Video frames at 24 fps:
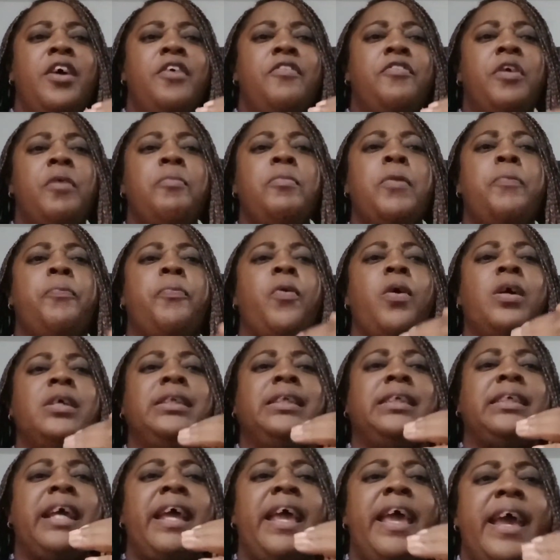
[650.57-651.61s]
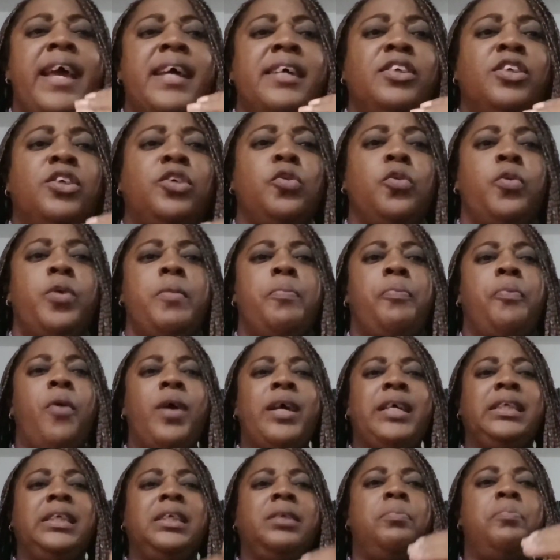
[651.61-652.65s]
From a point A to a
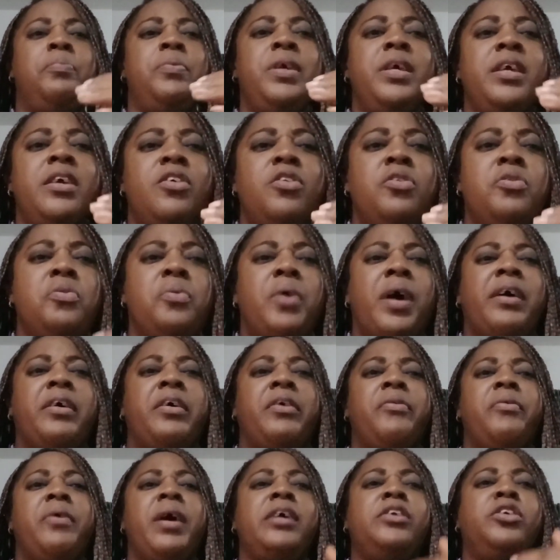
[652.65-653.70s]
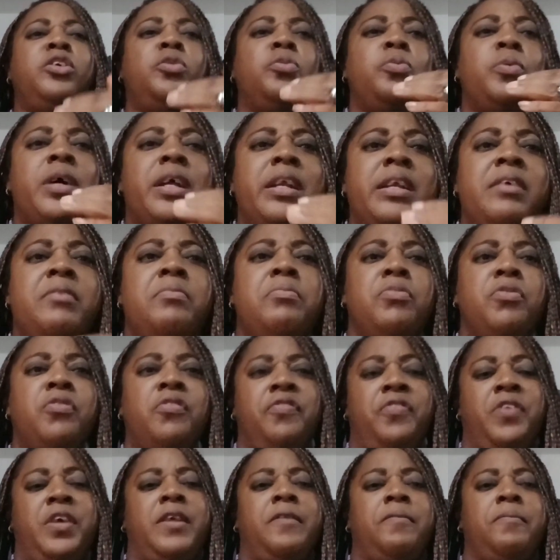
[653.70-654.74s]
point B, you are gradually
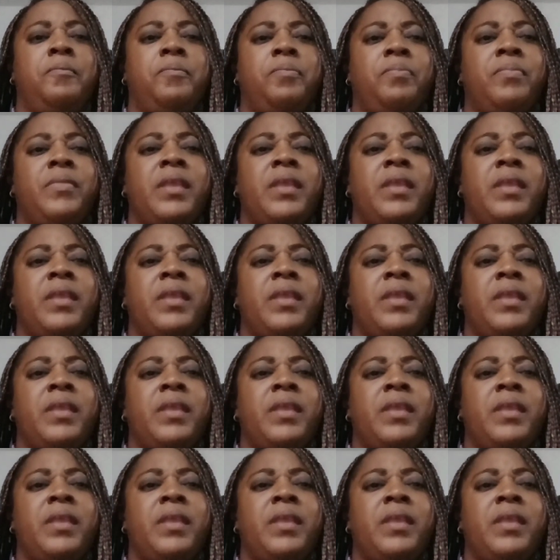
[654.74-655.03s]
moving.